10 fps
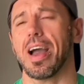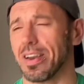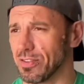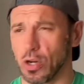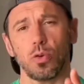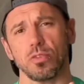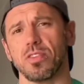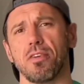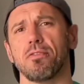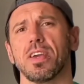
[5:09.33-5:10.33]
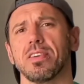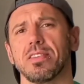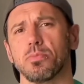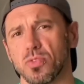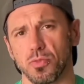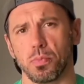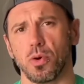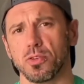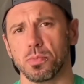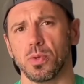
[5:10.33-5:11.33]
at as close to their fingertips as
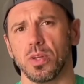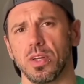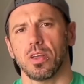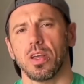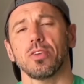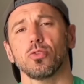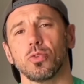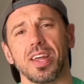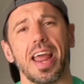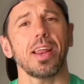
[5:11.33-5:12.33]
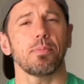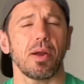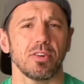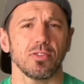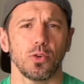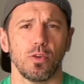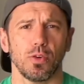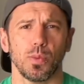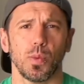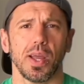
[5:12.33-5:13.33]
possible so that any barriers can
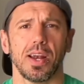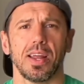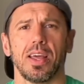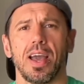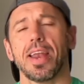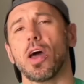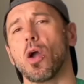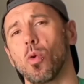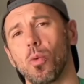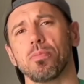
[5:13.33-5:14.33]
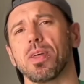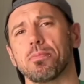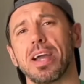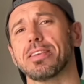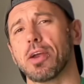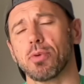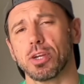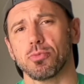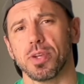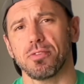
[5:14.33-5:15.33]
overcome quickly and I hope that my
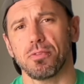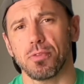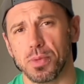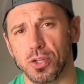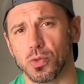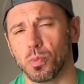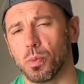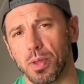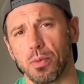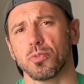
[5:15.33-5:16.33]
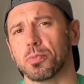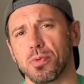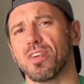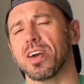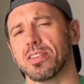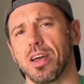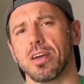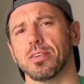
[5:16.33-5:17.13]
directory of information will be able to provide that.